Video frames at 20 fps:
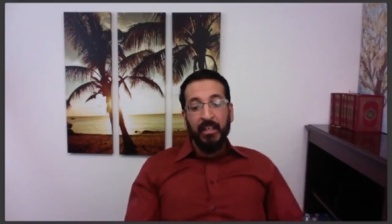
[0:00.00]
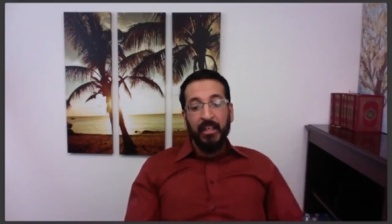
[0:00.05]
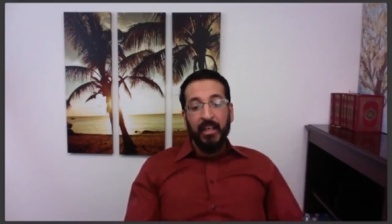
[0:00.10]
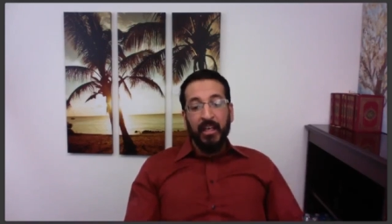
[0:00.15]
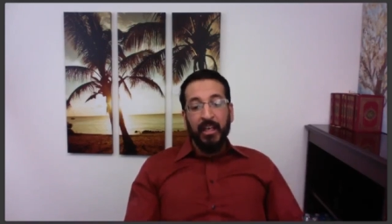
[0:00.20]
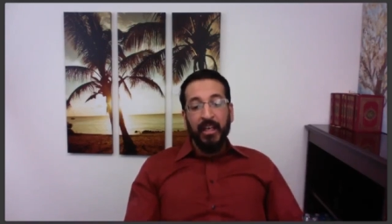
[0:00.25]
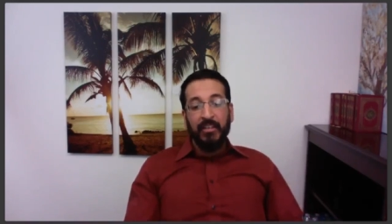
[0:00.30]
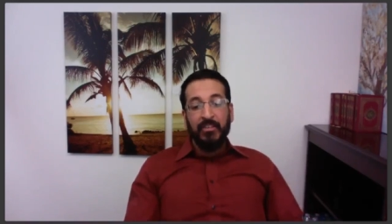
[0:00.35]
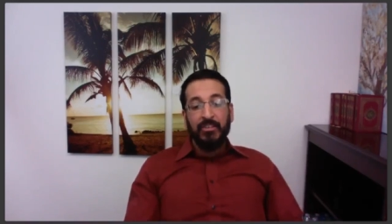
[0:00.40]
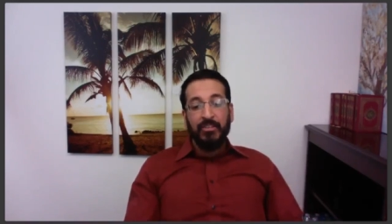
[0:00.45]

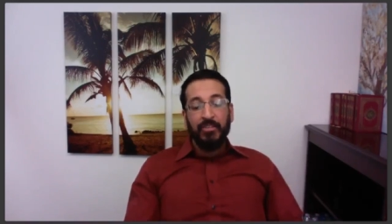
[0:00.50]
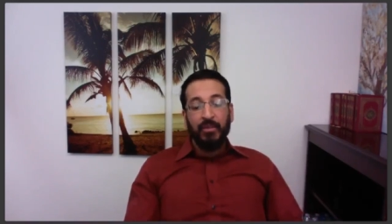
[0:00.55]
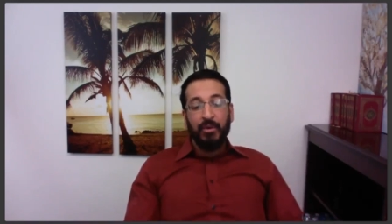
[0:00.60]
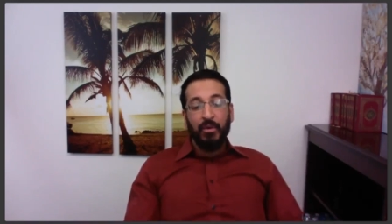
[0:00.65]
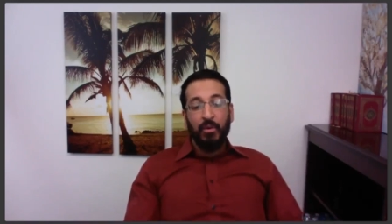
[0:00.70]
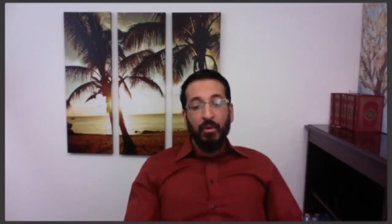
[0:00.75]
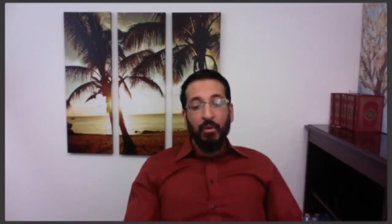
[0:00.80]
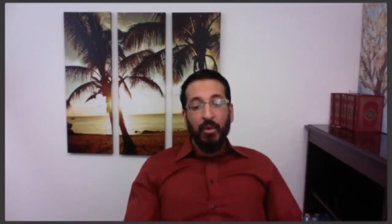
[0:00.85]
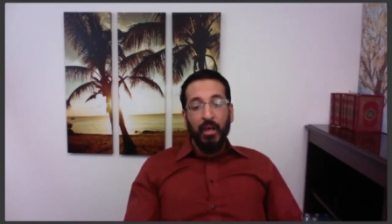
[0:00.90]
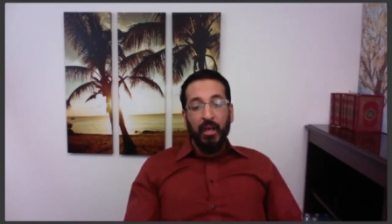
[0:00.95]
And
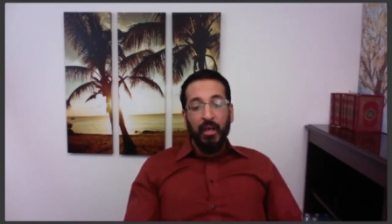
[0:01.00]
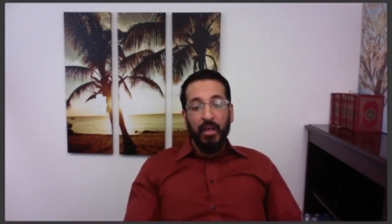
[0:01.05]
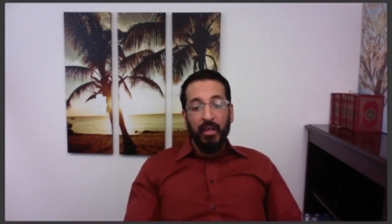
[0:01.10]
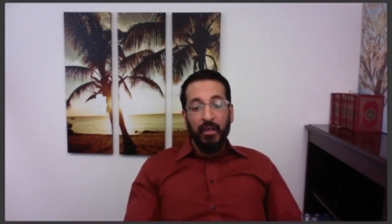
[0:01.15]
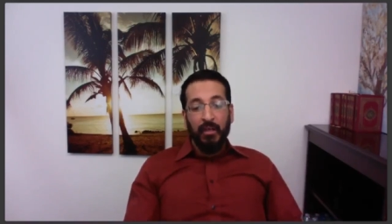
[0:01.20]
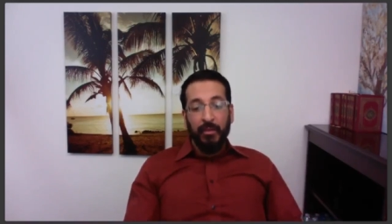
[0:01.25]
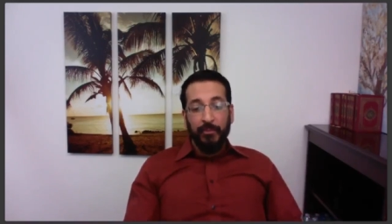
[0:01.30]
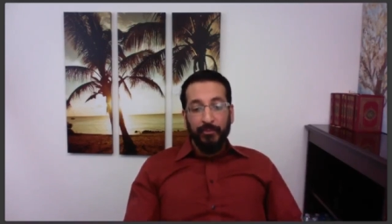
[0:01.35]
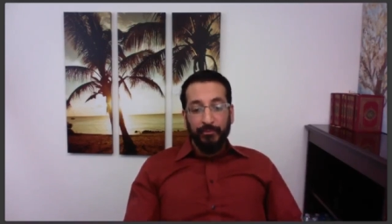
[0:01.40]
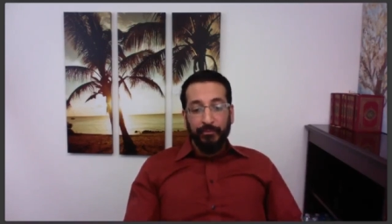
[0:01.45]
so
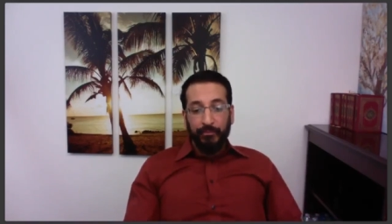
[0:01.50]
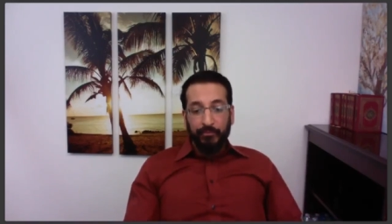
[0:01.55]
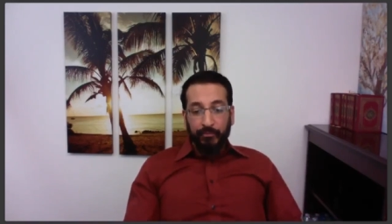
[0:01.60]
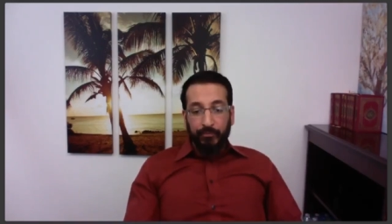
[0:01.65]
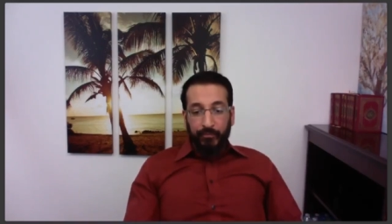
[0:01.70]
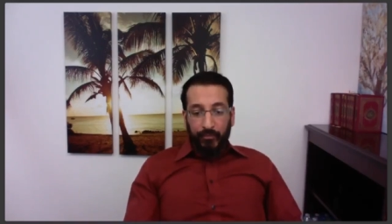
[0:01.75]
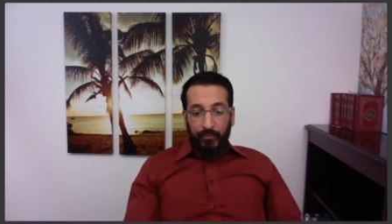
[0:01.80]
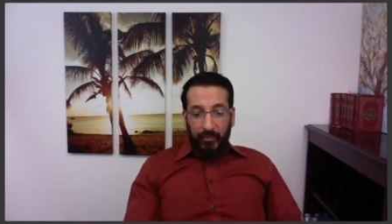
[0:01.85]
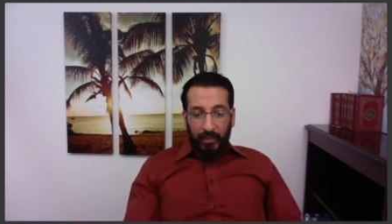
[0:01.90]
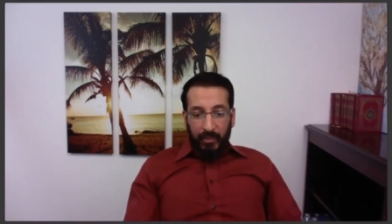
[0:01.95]

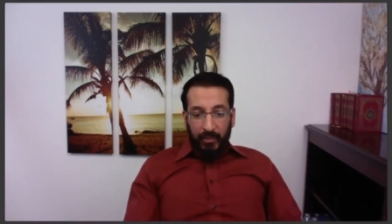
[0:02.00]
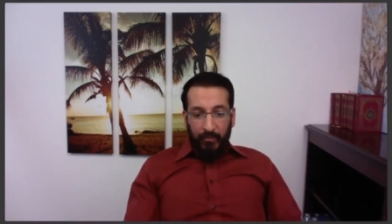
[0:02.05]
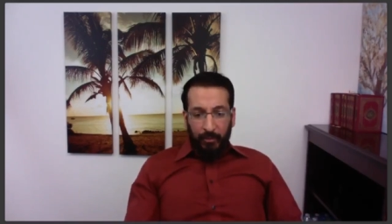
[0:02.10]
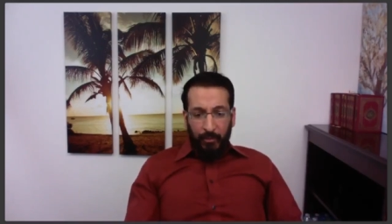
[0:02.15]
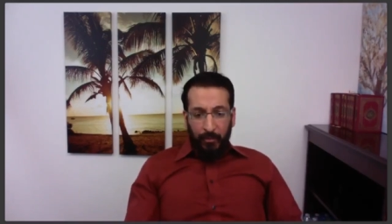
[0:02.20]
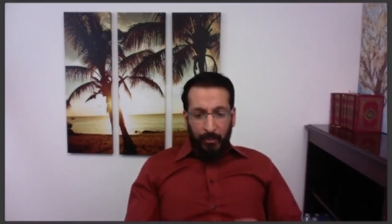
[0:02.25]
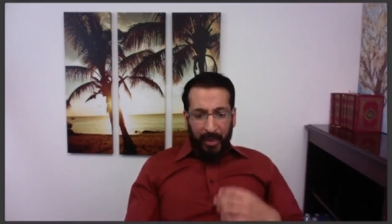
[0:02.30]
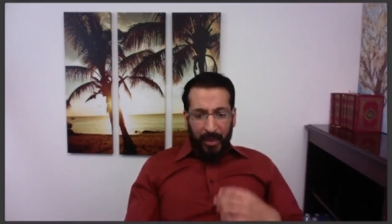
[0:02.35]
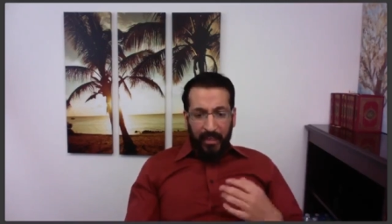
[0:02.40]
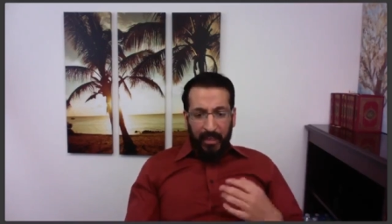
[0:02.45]
from a
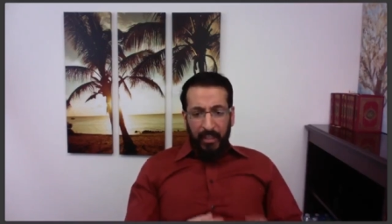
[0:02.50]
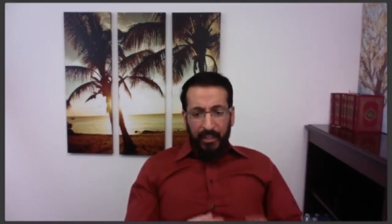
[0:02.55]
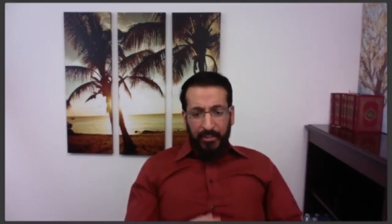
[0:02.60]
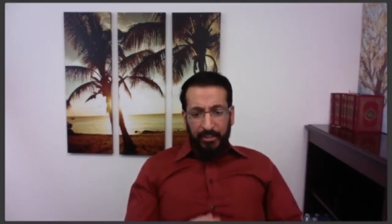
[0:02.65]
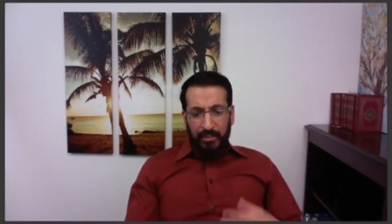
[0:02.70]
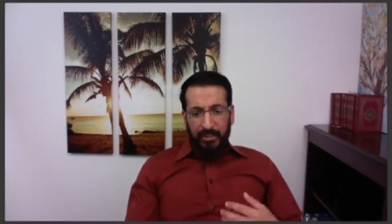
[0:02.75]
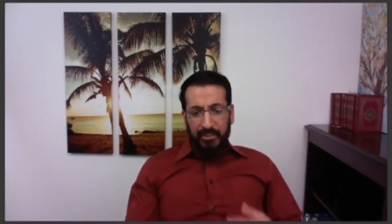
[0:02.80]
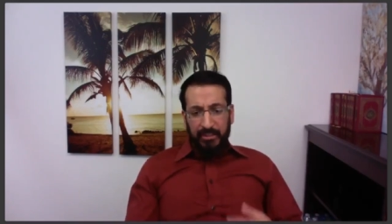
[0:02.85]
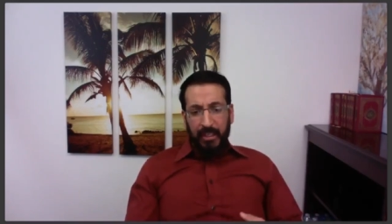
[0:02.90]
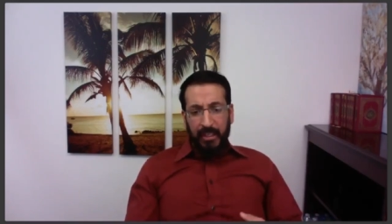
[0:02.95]
biological
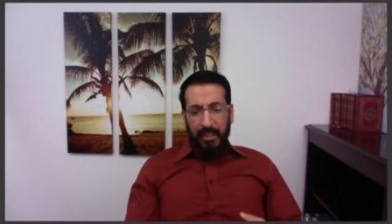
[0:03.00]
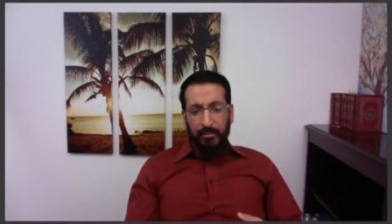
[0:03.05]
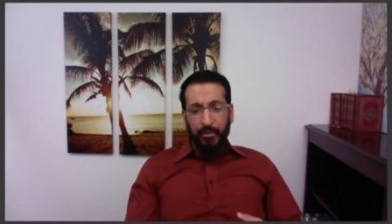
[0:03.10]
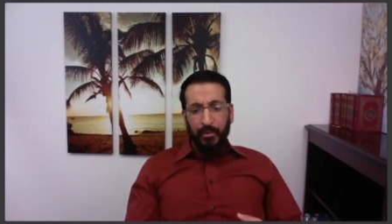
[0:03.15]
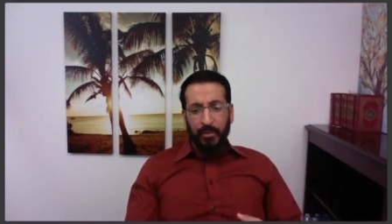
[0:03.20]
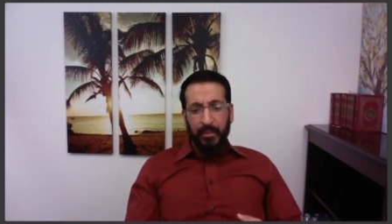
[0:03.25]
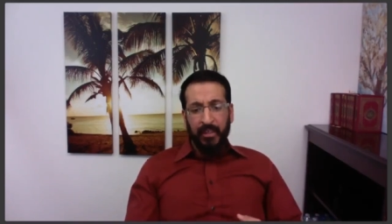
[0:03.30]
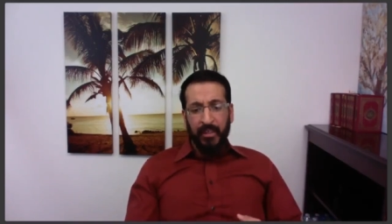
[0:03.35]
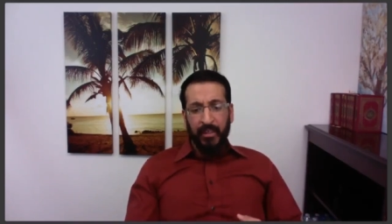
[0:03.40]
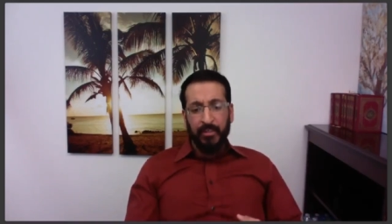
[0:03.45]

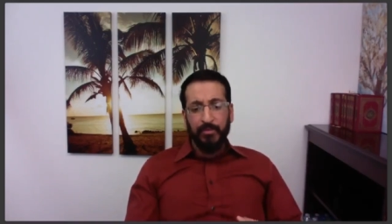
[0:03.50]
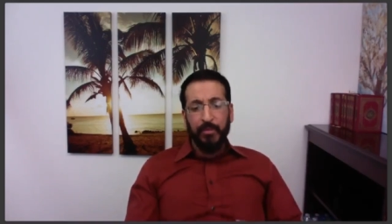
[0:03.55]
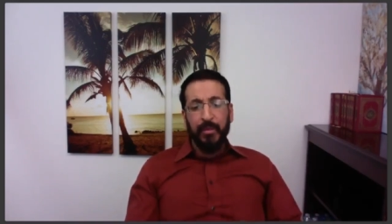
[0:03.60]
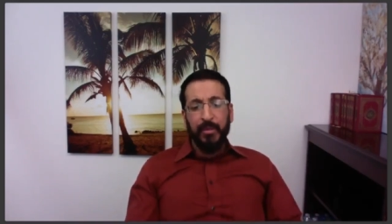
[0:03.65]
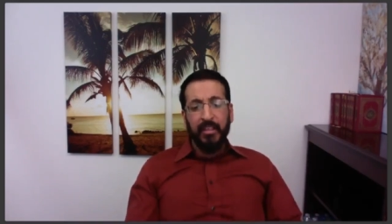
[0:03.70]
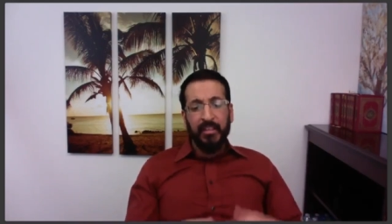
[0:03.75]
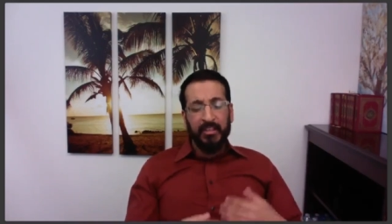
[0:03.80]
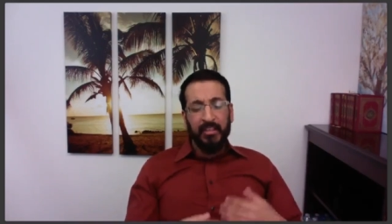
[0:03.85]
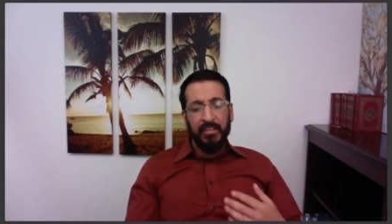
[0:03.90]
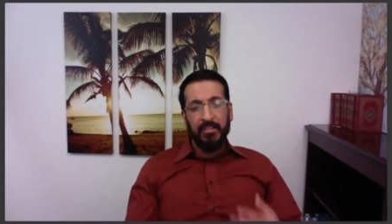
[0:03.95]
standpoint, as we're paying
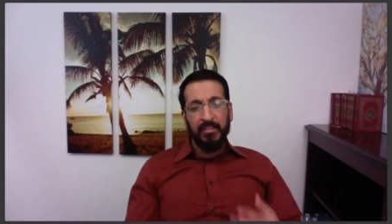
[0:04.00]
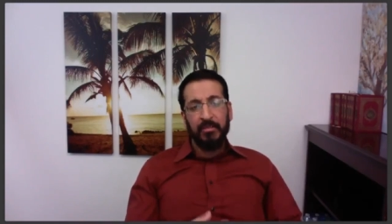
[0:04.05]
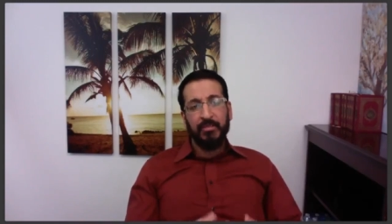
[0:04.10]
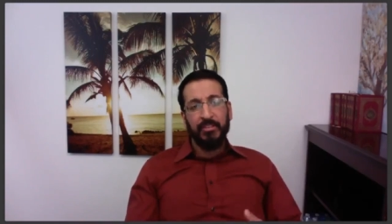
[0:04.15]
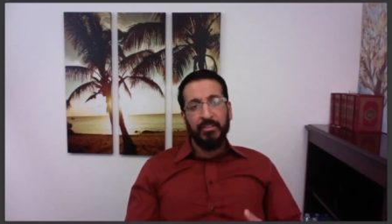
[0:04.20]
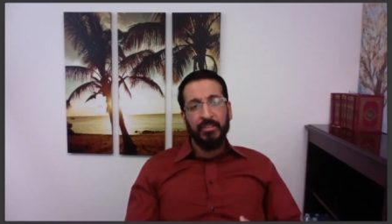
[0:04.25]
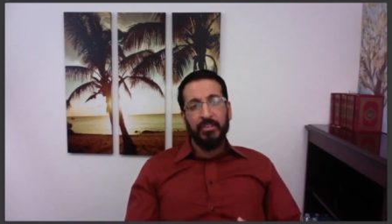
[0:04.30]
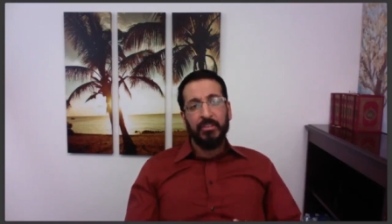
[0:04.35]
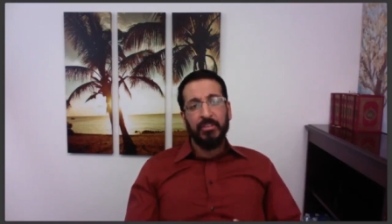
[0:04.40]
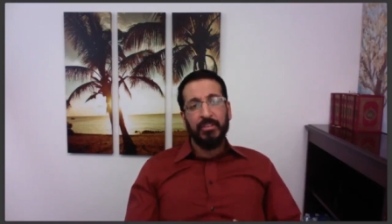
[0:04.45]
attention to
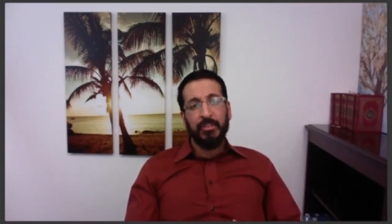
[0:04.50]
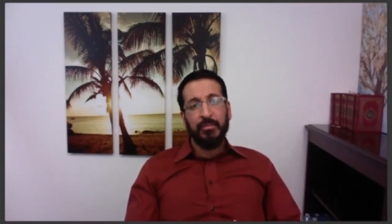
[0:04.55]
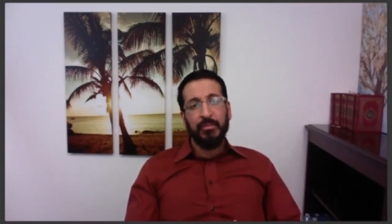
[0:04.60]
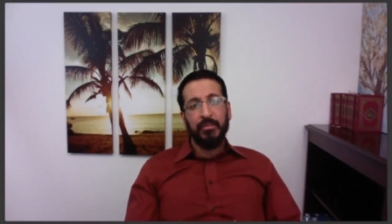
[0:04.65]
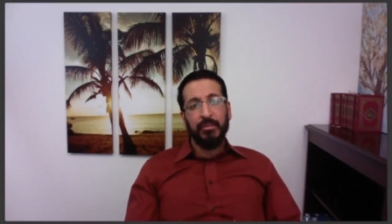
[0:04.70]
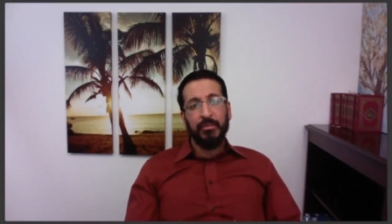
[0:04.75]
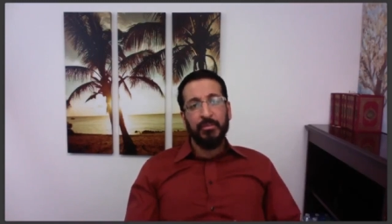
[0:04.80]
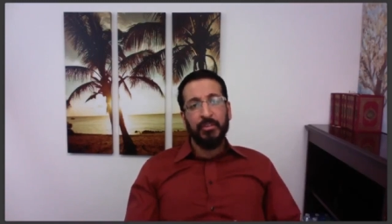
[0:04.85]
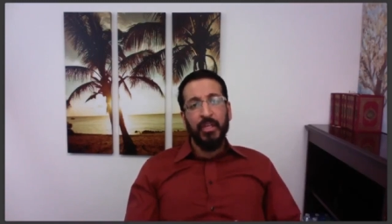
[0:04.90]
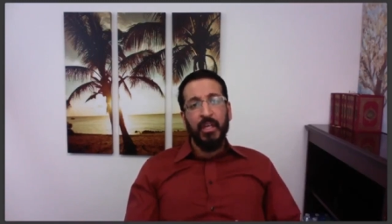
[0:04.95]
physical
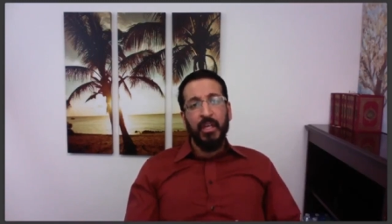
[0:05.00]
symptoms,